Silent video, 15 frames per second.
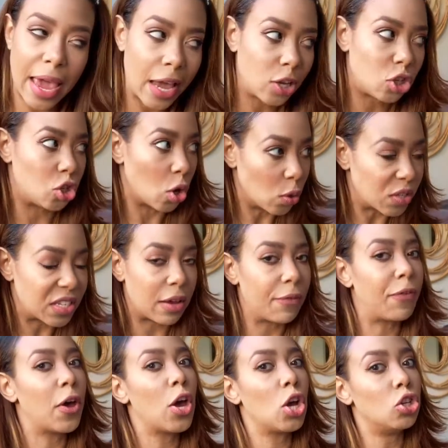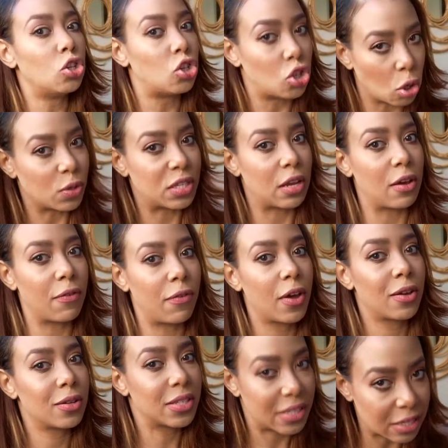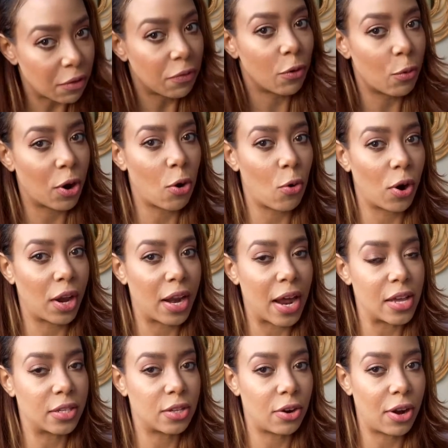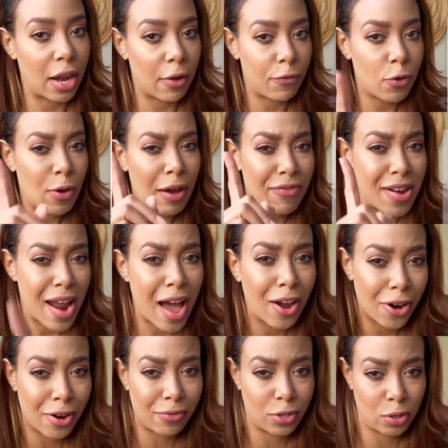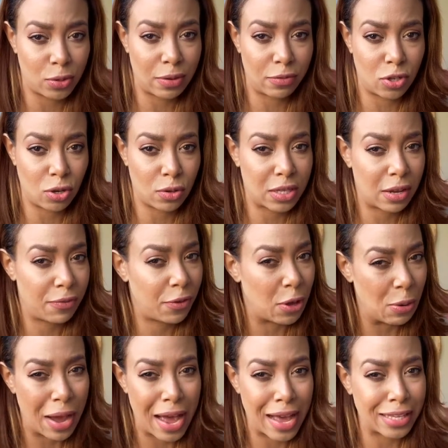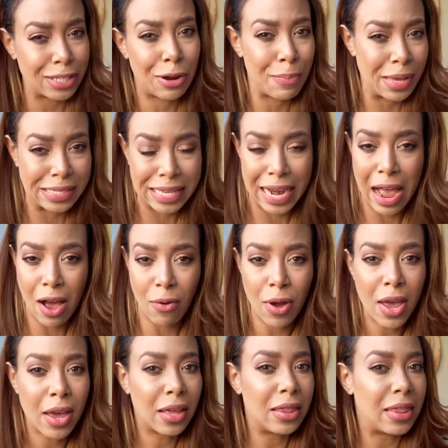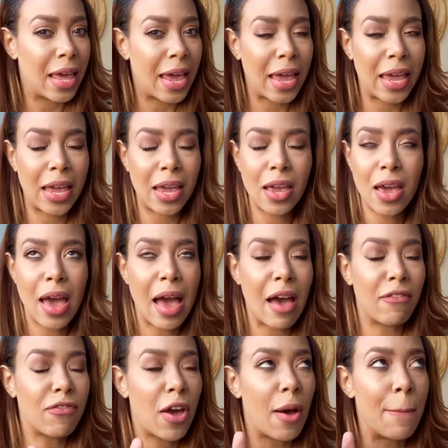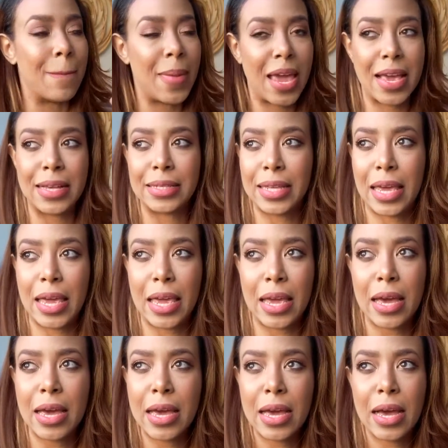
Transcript: A Joseph silverware organizer. And if you have not heard of Joseph, you guys, you're missing out. They have amazing